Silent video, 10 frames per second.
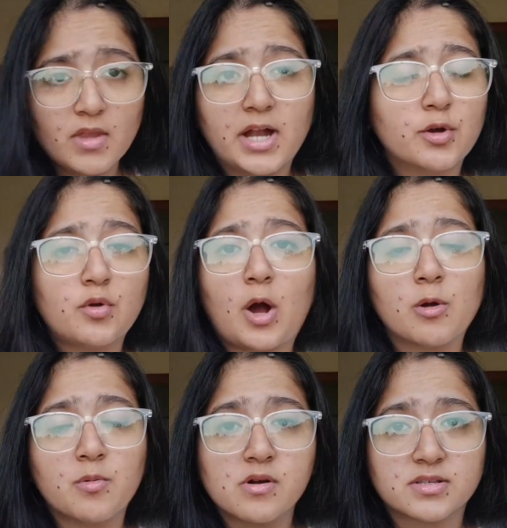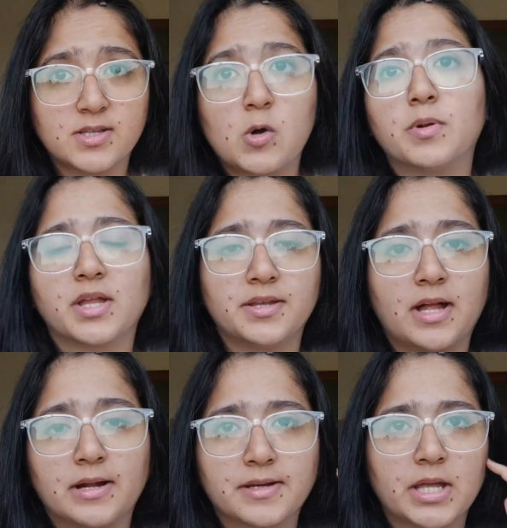I don't know how it works now, but at
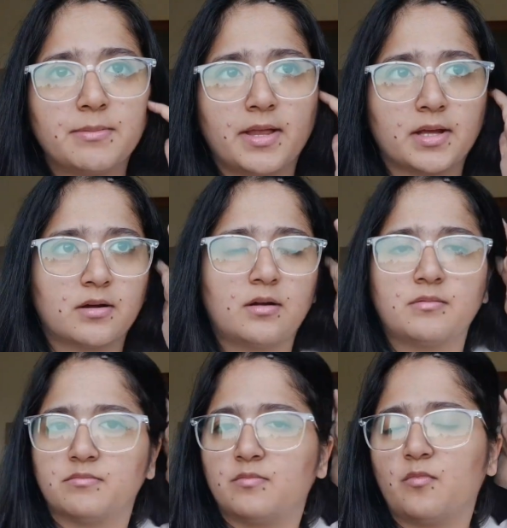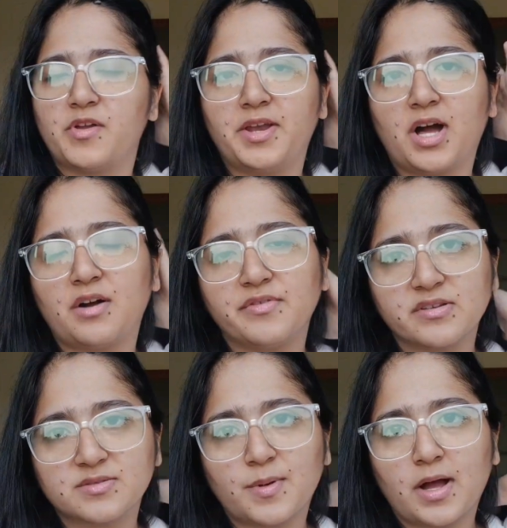that time, like 1.5
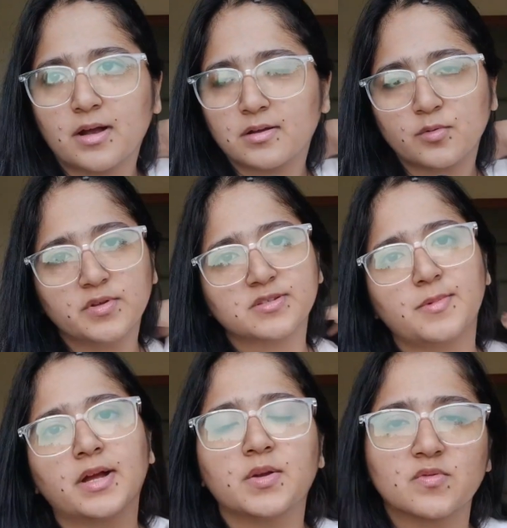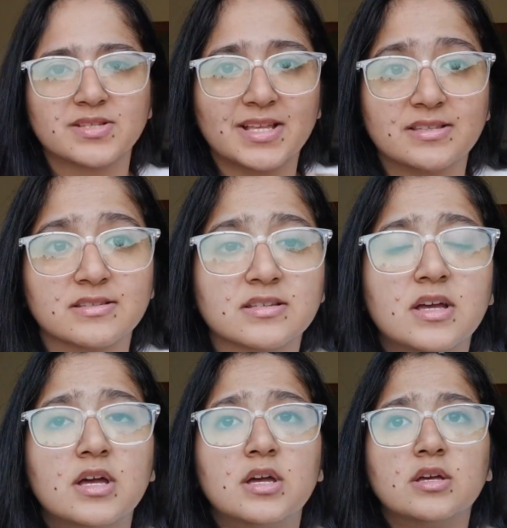years back, 2 years back, it was like this.
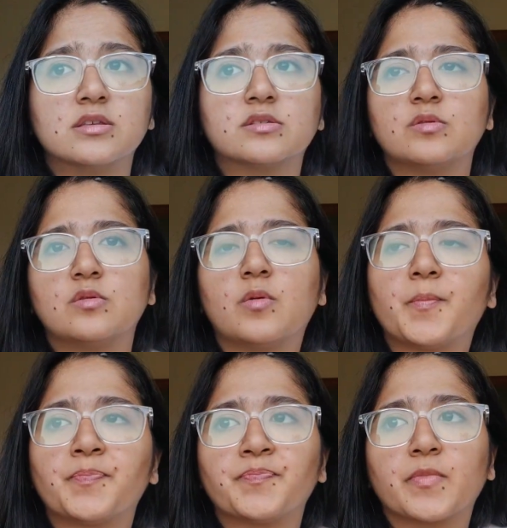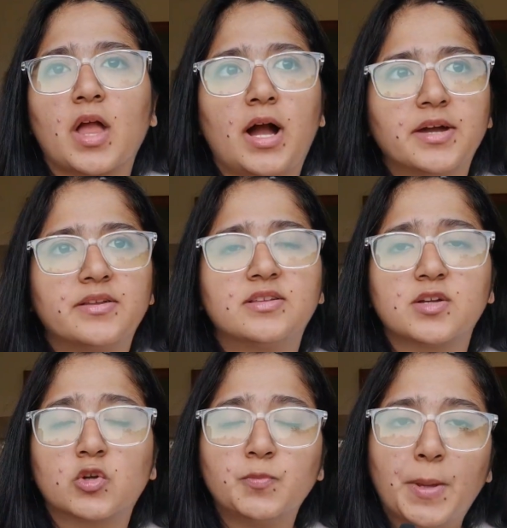So I reached
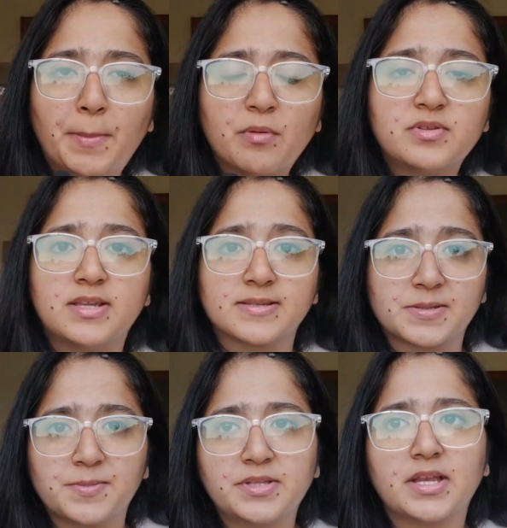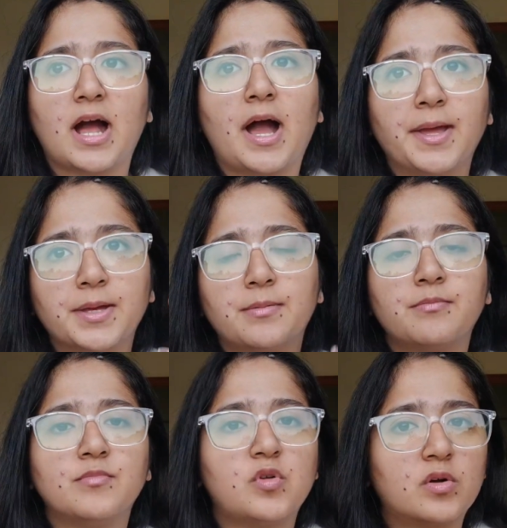out to people within SAP that I
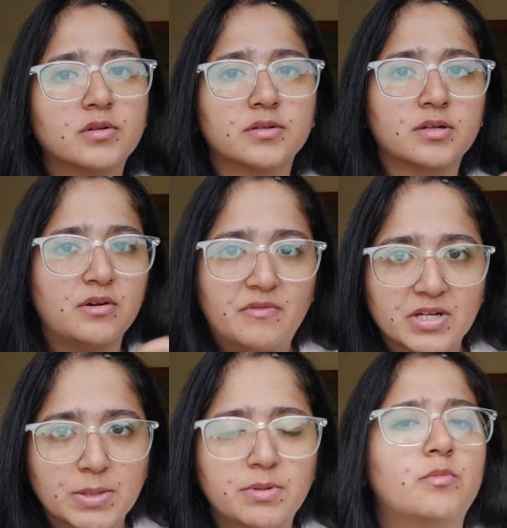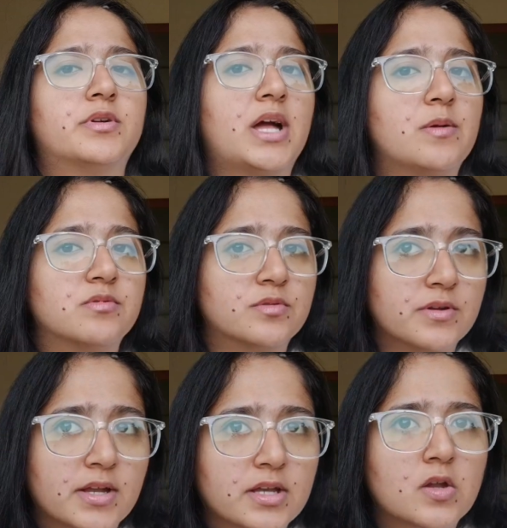am not comfortable with what I was
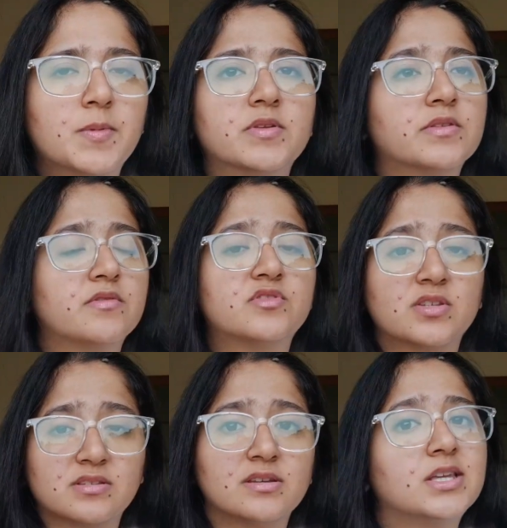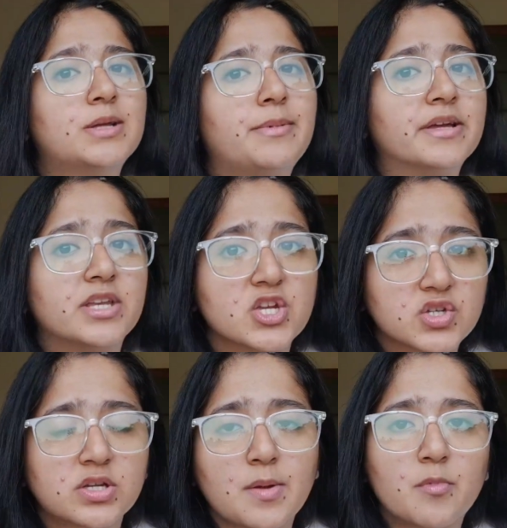doing right now, because it was just data
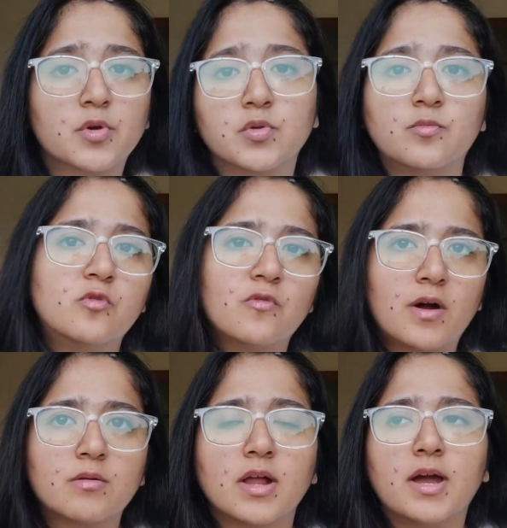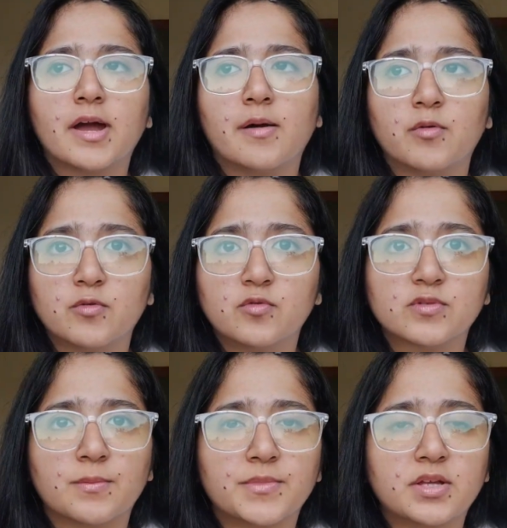migration. I want to move out. I want to do
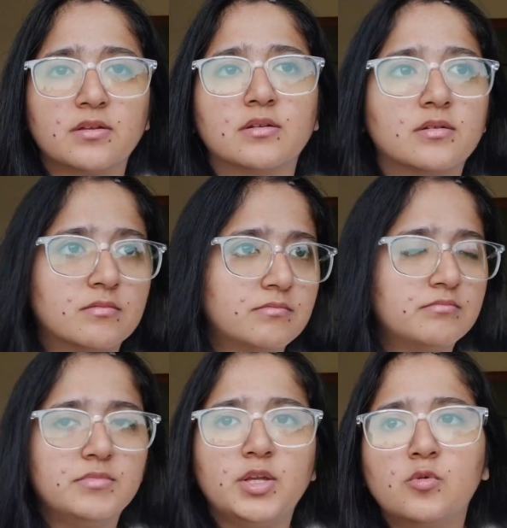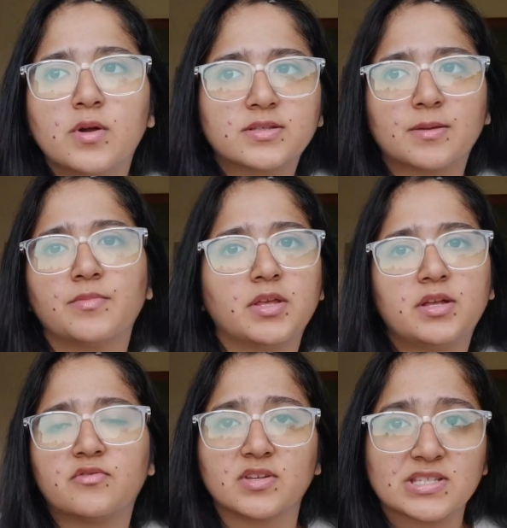something new and something
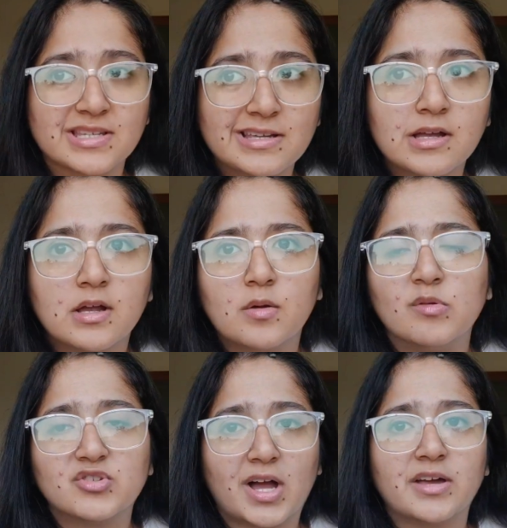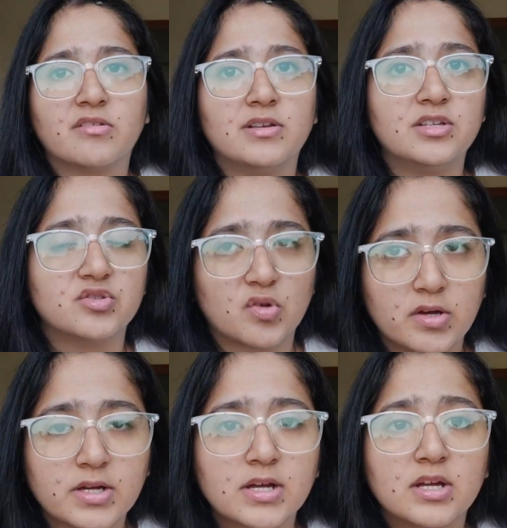interesting, which I really
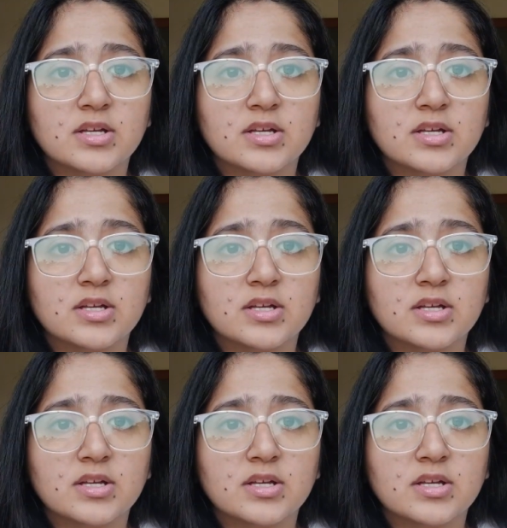enjoy.